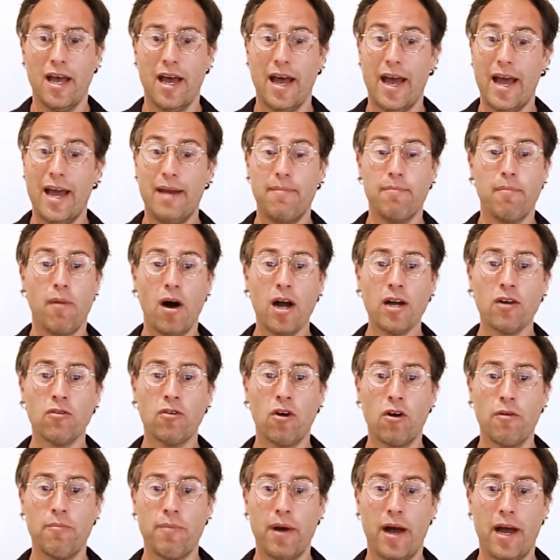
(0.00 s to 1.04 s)
and
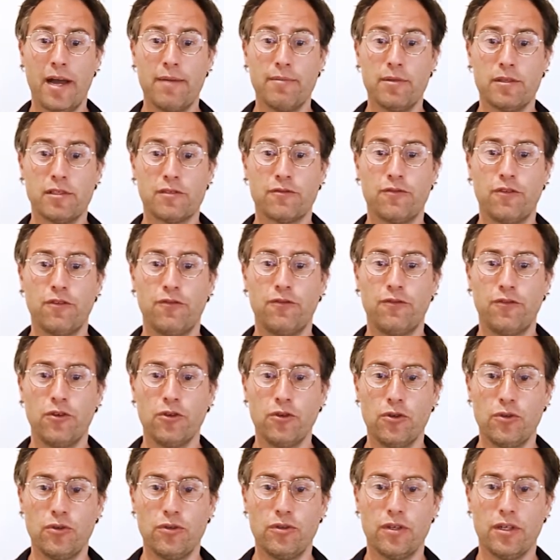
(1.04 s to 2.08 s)
micropayments for
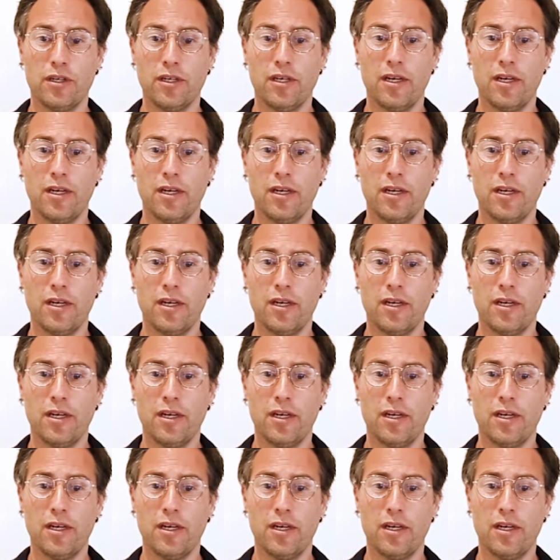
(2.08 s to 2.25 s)
food